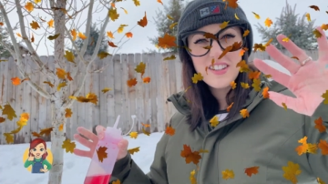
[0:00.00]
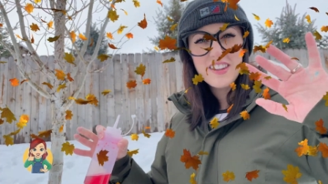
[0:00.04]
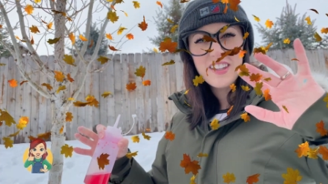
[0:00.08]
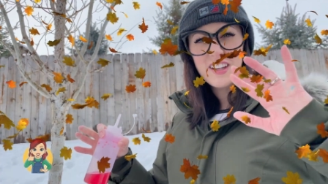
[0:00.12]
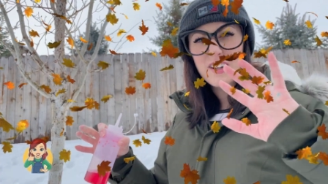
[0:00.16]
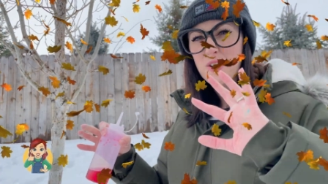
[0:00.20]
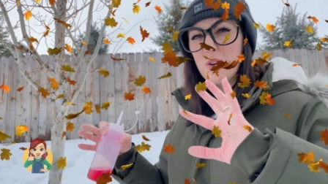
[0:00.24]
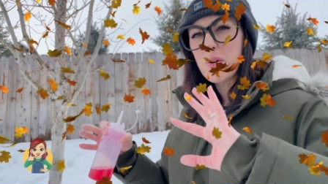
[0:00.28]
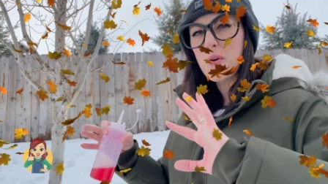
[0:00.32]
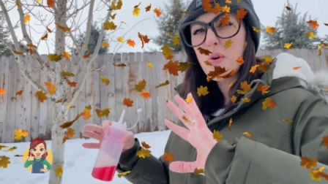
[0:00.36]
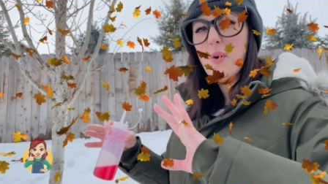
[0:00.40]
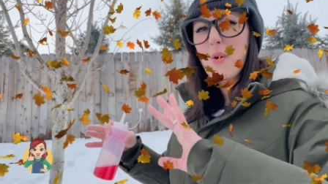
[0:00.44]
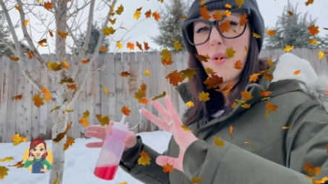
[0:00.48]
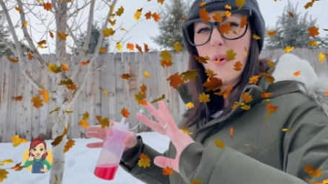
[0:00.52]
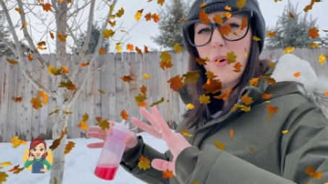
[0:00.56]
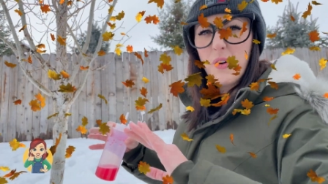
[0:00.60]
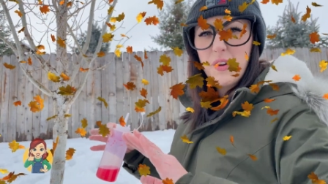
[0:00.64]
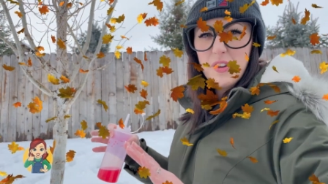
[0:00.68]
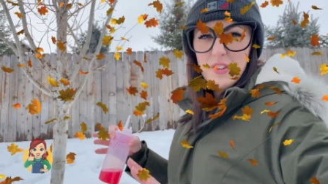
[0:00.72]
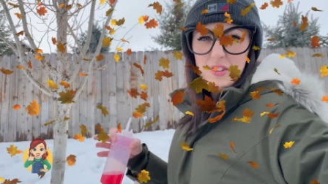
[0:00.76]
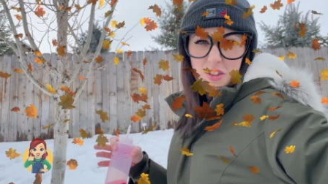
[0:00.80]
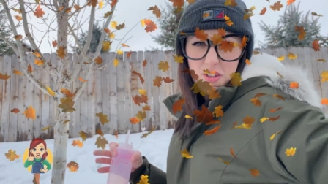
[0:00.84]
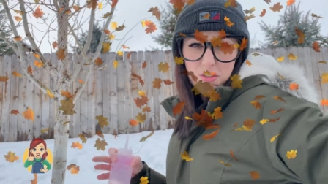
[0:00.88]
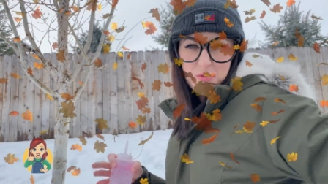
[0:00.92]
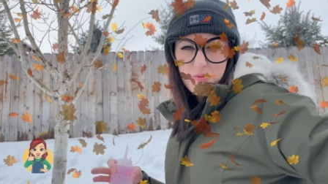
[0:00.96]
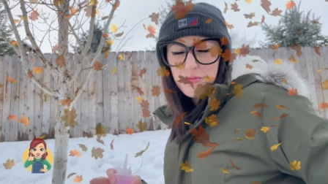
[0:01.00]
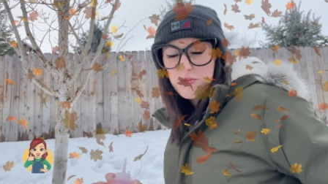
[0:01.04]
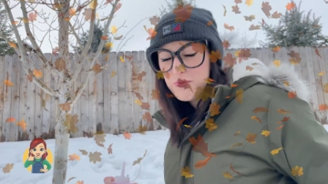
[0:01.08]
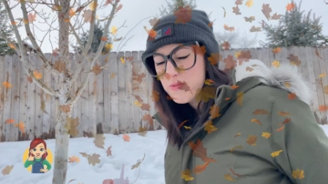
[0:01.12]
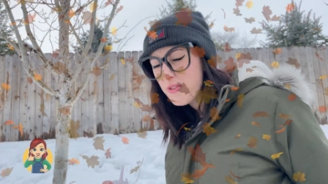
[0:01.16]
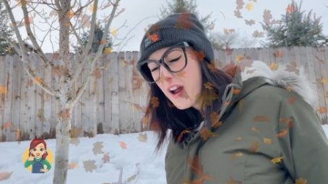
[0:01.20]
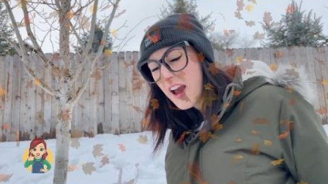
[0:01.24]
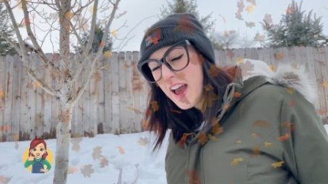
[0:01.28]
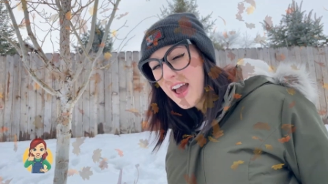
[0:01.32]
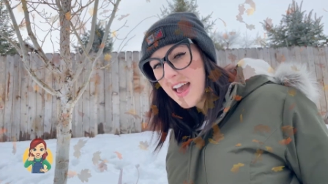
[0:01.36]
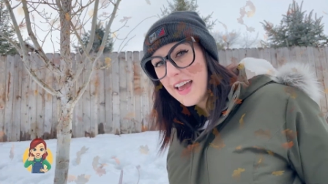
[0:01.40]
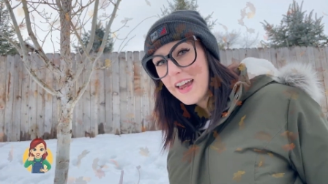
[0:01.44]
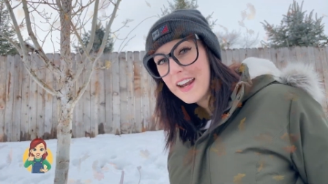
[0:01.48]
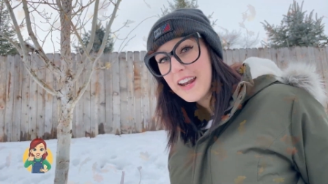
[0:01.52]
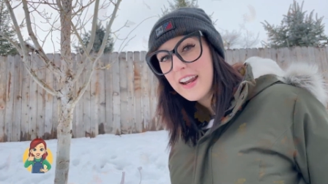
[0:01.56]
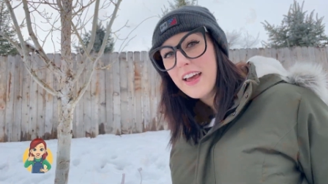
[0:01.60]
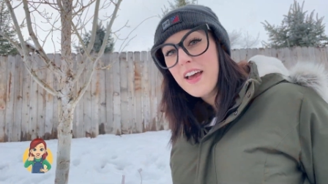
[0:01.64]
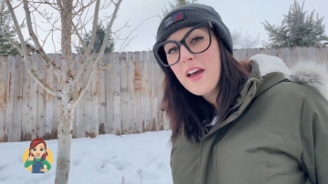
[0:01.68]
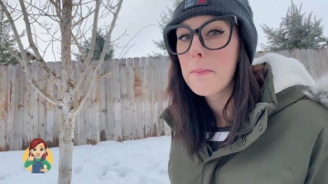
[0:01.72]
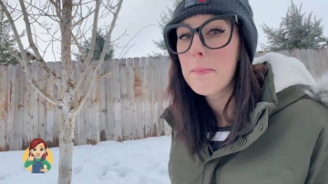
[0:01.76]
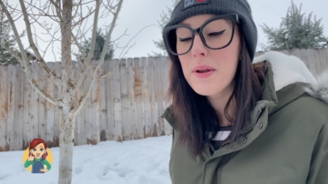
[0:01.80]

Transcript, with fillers: and they're orange and red,